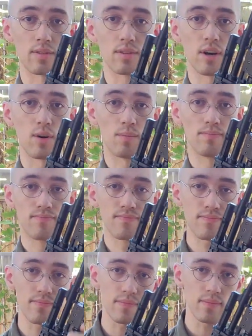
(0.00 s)
So
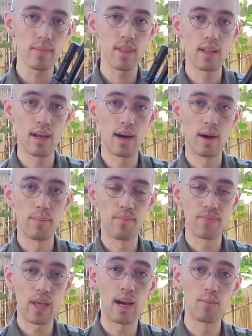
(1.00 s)

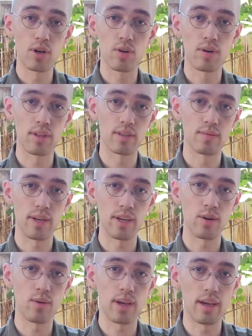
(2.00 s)
I'm recording this
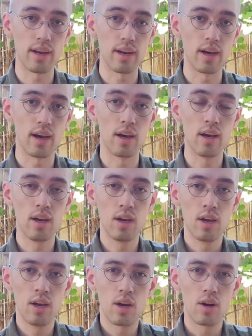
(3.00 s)
video in
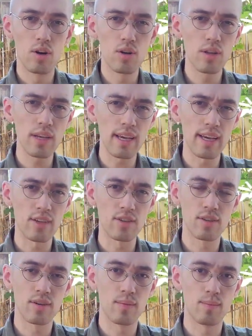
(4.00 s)

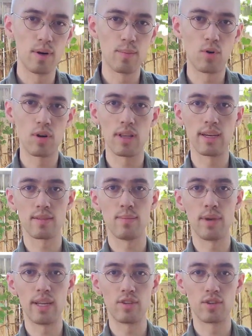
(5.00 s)
early-ish, but more or less
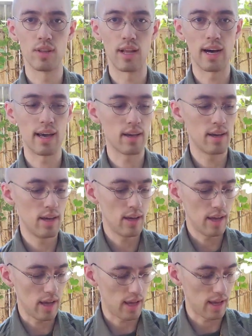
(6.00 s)
mid-July.
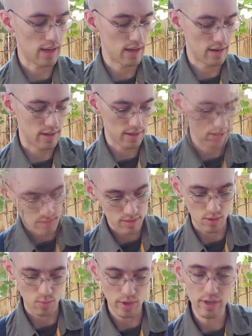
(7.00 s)
And
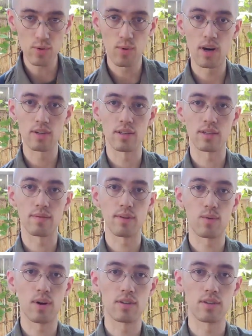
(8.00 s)
so when you watch this, if
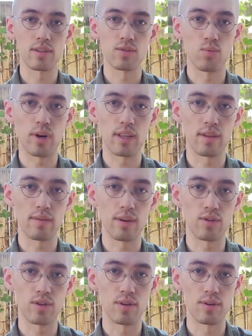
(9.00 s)
you're watching this way in the
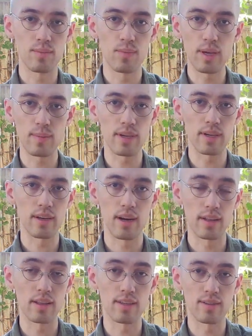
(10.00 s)
future, maybe
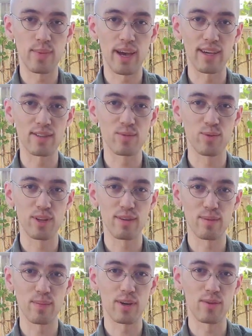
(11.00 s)
none of these mags will
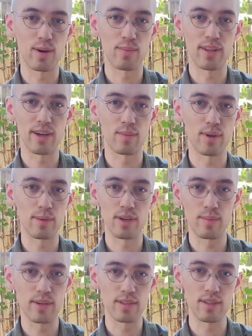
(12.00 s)
even be around by then, or maybe
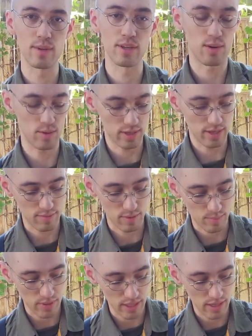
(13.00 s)
it'll be something totally
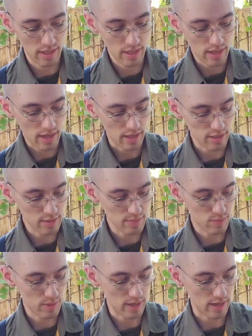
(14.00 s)
different. But at least
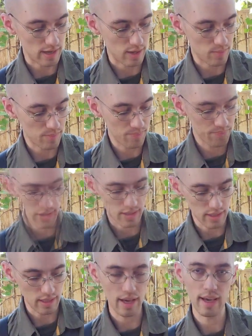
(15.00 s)
for right now,
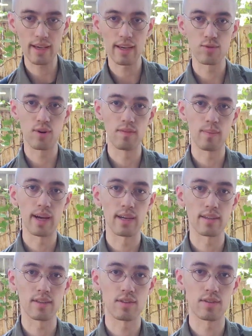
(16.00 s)
the AK-12
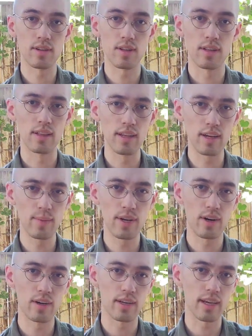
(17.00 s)
magazines are still a little bit
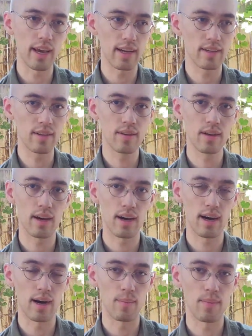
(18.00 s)
hard to get.
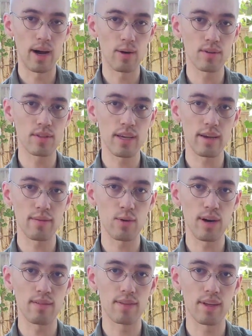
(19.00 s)
I would say if you
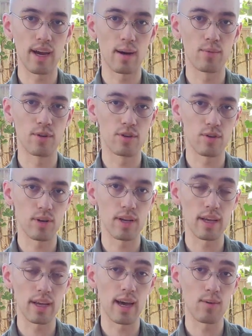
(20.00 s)
have the opportunity
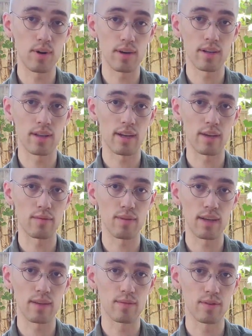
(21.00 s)
to get one, you
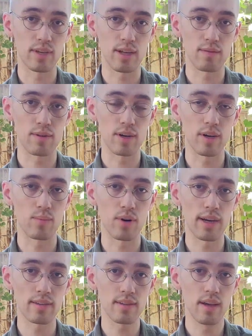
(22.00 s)
find them for sale for a good
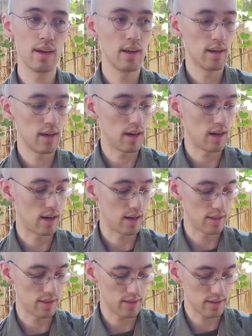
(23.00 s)
price,
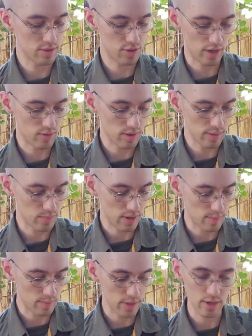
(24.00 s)
generally
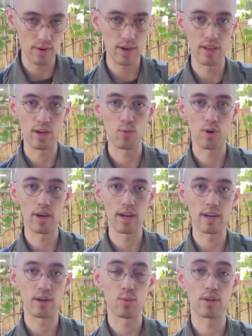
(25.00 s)
probably around like
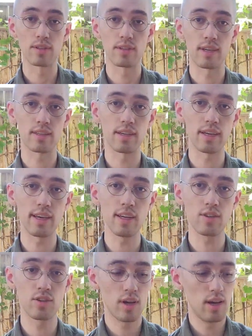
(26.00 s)
180 or 160
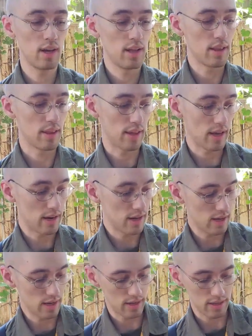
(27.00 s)
each, then
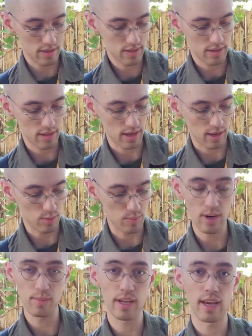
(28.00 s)
I would
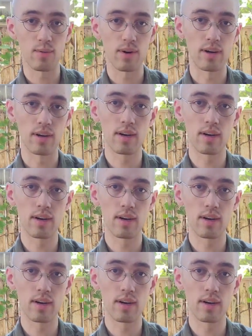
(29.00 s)
probably get one.